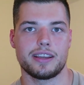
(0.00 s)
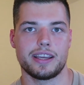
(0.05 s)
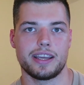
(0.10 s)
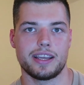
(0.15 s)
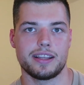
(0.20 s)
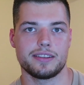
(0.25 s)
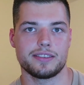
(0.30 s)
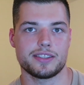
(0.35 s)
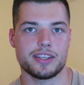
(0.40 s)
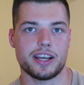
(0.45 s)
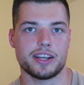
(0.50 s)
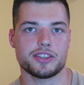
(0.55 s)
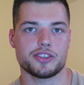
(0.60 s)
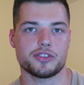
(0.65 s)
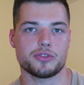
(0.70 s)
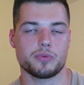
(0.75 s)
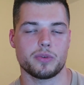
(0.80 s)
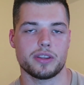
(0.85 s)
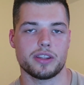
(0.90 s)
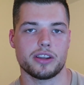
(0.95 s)
in
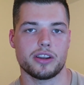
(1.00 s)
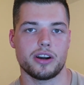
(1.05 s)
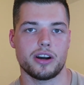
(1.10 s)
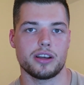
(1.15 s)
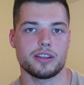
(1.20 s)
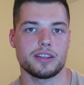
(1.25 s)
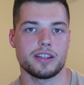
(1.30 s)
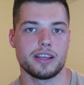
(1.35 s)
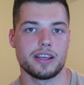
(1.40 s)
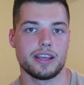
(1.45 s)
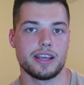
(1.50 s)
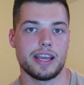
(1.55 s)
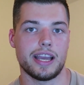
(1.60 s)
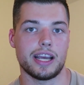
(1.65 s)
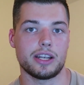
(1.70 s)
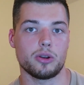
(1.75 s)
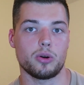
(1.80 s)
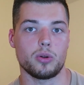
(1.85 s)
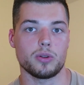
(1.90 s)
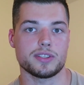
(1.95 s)
touch with the God
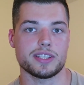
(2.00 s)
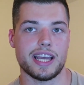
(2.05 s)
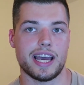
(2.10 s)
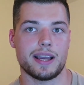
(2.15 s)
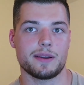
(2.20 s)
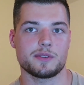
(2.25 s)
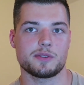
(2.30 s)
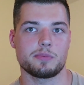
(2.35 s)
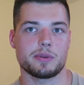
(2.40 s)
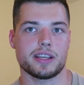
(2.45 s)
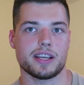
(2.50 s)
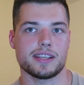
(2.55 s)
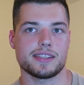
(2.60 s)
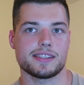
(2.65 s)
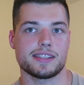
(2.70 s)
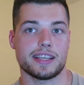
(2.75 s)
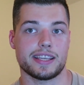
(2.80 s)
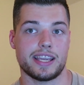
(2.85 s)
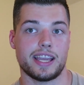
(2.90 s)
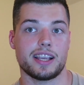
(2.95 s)
at all times,
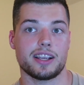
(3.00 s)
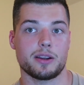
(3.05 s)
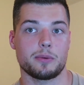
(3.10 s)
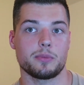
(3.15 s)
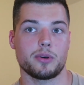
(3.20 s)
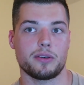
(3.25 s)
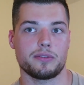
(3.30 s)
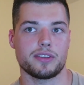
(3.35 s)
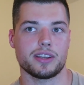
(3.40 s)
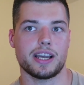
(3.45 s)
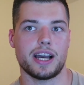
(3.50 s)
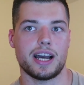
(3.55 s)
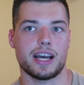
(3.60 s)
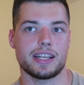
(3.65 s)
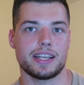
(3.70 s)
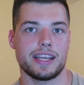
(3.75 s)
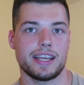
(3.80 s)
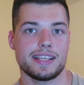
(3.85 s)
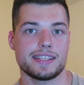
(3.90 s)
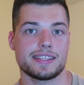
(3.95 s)
because the kingdom of the
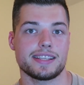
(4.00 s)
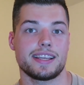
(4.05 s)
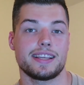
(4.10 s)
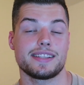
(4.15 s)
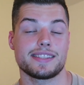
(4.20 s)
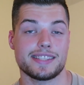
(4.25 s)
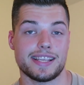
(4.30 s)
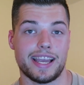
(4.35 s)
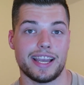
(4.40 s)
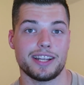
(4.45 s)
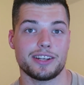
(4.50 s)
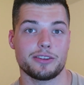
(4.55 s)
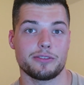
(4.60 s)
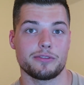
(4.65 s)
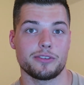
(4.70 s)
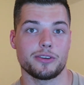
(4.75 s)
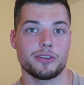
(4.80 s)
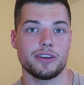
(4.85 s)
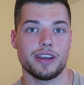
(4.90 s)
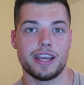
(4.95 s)
God is inside
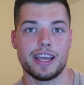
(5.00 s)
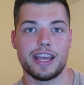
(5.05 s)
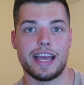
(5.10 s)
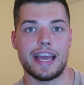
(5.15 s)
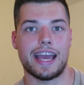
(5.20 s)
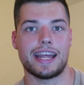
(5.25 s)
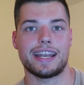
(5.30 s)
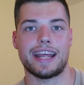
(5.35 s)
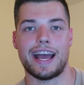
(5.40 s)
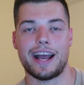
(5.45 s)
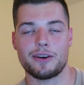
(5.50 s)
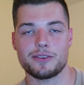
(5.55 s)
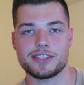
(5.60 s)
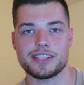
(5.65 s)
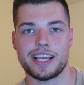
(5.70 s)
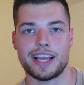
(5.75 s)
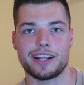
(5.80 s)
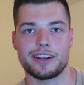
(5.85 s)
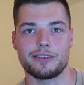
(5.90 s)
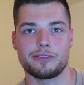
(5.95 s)
of you and
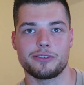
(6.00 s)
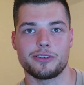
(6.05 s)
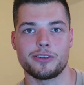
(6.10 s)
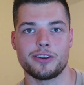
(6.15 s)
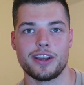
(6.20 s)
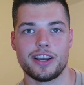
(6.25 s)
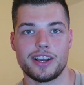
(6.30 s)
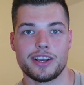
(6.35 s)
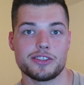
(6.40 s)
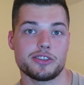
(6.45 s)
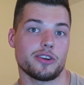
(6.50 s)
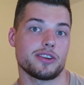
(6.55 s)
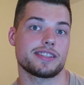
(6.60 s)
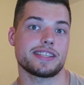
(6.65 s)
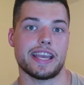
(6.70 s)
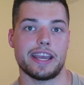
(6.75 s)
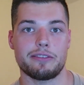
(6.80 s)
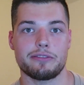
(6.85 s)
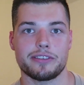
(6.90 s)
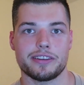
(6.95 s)
outside of you. So
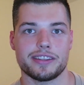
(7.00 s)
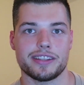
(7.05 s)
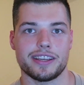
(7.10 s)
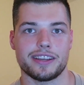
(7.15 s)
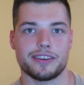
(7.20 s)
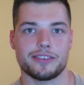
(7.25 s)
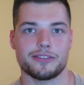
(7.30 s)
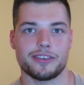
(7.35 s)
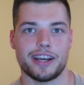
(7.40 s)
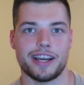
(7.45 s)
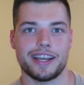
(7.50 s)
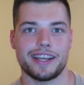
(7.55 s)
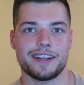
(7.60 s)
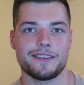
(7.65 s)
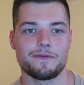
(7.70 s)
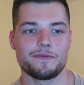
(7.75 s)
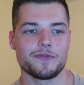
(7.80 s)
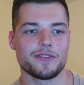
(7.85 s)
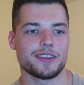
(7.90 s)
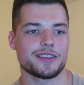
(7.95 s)
it's everything, right?
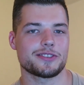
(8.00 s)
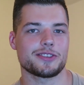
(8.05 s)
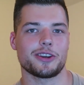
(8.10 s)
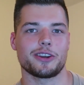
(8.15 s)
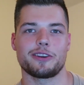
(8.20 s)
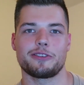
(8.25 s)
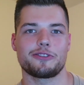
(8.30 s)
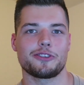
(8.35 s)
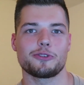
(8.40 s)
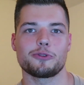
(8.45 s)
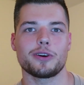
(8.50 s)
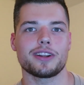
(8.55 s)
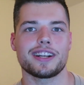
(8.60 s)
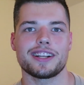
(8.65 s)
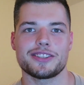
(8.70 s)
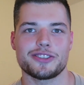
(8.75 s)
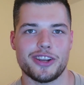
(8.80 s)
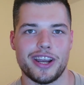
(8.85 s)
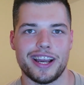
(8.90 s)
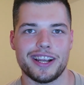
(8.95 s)
So if you want
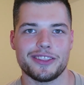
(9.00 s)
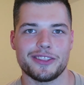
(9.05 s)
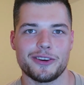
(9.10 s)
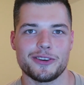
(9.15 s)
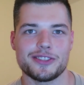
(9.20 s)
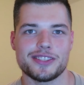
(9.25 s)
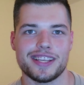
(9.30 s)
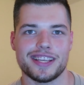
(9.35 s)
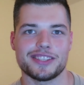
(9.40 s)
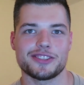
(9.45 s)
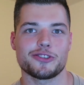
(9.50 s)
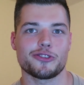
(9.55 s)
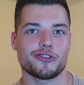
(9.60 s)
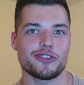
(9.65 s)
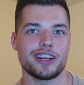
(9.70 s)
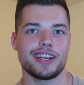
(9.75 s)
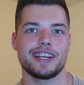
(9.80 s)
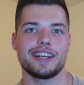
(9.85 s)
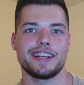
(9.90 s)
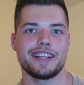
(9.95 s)
to attract those things, you
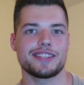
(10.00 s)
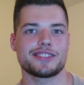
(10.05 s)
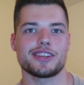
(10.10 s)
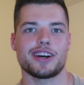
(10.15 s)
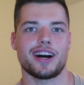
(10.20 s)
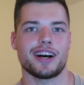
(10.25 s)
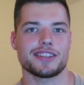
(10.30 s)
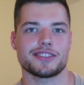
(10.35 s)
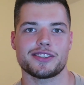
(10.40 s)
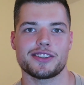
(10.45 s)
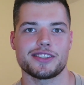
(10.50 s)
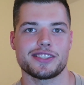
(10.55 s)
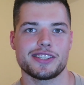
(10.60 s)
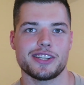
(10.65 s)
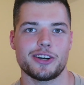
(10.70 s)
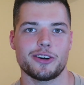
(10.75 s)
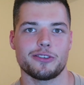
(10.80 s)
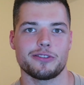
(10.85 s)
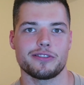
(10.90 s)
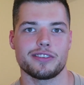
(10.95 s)
really need to ask
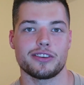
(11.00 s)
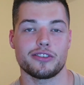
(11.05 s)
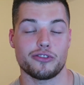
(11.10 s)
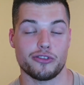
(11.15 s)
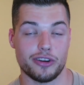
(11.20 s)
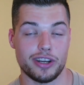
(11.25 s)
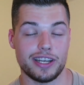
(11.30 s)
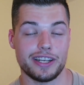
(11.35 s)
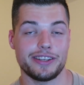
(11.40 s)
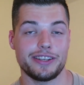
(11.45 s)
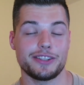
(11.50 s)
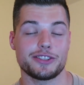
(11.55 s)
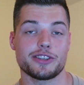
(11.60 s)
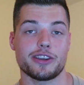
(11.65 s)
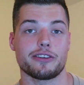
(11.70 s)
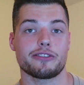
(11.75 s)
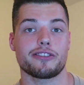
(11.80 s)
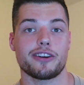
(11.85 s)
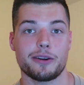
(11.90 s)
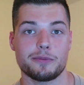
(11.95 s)
yourself, you really need
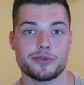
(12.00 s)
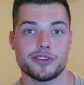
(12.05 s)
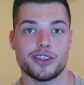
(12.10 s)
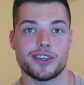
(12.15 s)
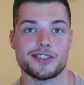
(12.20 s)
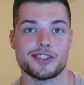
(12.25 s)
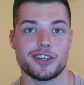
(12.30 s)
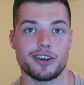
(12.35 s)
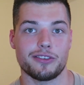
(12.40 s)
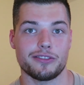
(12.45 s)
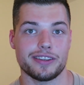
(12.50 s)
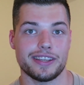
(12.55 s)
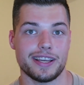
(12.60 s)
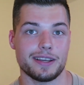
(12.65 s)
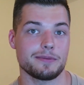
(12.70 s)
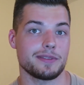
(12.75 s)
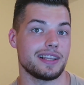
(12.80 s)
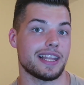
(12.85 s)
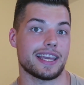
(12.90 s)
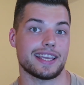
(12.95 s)
to affirm to yourself,
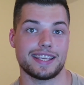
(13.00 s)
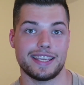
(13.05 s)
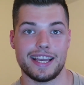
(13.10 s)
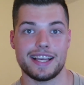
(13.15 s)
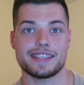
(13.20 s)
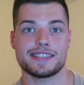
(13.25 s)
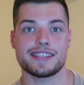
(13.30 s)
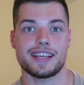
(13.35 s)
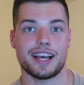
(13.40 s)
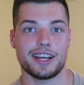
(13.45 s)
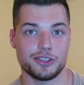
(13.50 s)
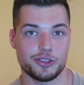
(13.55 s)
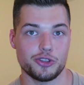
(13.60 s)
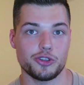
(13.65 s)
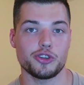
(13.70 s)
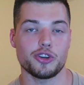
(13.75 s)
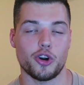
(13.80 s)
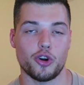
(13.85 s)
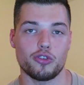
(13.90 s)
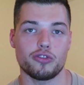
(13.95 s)
like, yes, I
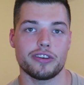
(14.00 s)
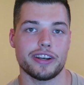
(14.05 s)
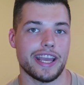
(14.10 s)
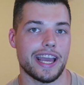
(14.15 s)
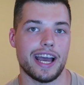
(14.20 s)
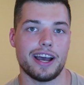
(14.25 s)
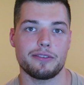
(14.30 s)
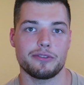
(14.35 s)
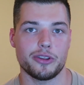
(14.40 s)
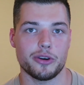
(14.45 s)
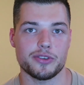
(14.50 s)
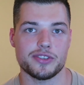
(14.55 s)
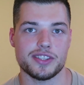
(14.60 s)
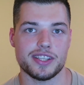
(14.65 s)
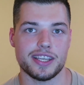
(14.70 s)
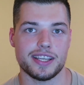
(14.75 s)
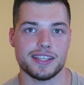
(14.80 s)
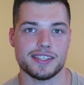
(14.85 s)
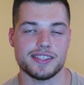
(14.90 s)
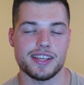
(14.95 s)
do already have those
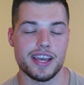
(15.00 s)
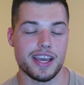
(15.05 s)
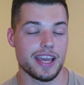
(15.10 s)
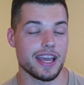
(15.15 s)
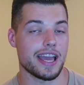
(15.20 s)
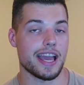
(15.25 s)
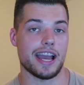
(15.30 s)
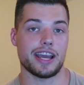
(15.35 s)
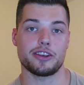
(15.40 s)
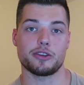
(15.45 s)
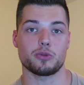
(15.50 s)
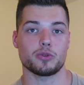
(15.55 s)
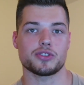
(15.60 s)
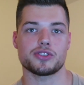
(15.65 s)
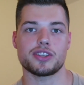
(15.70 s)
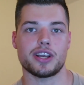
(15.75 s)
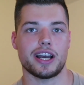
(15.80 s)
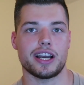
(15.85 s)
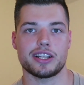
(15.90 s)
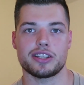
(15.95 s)
things. And you will
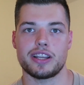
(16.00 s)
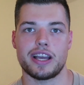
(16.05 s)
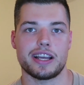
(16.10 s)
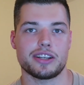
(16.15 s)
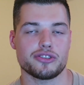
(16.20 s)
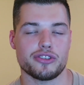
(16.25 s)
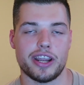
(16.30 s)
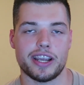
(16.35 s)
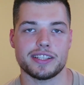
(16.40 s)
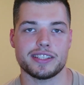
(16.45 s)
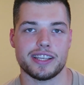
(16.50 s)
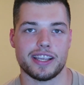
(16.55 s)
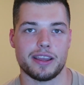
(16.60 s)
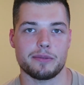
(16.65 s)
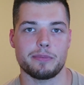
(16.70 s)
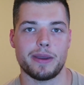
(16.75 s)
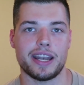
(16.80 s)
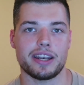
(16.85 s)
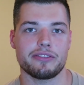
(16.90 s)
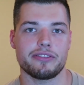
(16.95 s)
start attracting
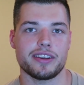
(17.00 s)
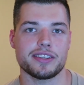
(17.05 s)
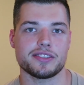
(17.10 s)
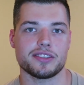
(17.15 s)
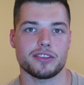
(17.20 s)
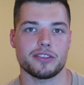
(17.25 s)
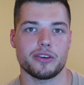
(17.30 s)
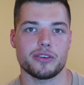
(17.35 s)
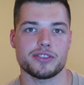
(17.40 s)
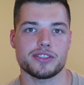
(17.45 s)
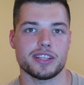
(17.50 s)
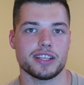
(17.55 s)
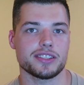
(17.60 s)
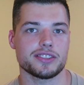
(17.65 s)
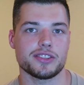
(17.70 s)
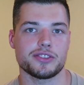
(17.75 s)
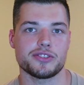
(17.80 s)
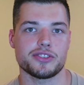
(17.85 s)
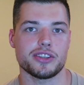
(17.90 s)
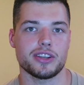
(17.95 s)
and manifesting those
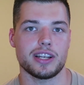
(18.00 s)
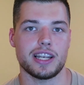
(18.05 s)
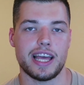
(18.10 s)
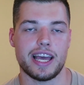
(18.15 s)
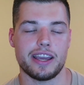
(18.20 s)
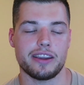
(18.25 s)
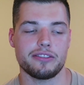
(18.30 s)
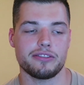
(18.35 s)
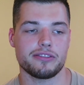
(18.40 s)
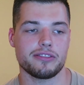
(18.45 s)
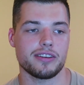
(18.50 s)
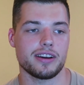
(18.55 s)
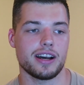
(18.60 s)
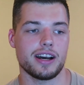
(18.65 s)
things into your life